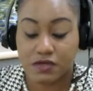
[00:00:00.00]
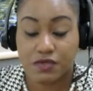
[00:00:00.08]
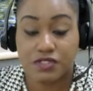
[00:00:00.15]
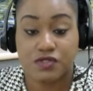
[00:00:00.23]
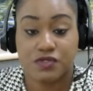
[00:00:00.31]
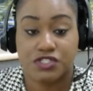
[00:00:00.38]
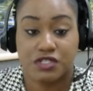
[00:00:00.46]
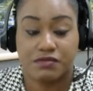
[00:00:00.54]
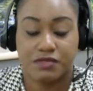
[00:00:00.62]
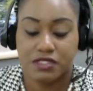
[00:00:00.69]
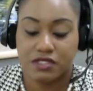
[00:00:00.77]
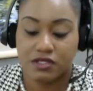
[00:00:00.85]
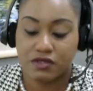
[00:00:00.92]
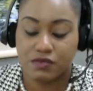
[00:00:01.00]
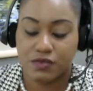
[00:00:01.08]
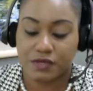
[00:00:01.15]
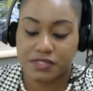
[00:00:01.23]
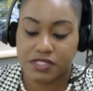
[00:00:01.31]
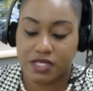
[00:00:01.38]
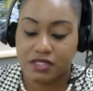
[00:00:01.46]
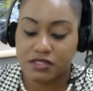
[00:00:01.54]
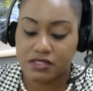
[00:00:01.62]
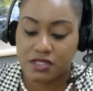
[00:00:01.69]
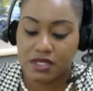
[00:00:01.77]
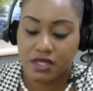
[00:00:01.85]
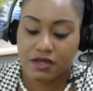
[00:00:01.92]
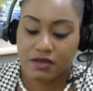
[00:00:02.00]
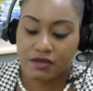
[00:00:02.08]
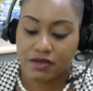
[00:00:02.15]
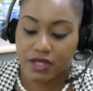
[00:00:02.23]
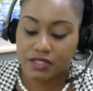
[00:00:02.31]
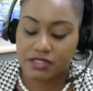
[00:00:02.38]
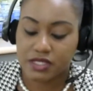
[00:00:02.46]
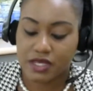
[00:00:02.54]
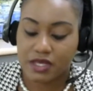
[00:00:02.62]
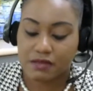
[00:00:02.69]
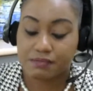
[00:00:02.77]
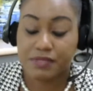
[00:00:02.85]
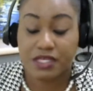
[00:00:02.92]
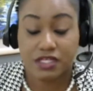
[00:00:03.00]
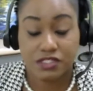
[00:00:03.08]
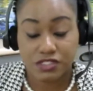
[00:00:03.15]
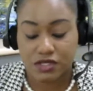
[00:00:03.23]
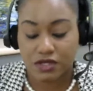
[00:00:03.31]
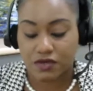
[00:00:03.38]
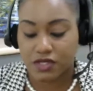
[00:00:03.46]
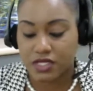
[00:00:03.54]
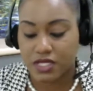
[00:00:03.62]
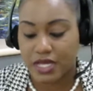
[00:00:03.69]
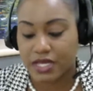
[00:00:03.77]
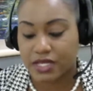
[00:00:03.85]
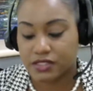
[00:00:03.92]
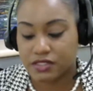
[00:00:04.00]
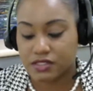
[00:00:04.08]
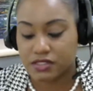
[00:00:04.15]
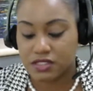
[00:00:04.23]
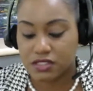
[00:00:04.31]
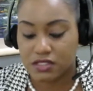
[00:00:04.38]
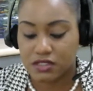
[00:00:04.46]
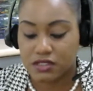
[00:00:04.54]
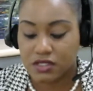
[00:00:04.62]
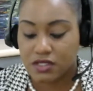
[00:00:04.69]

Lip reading: our social media website, right? Page, sorry, and the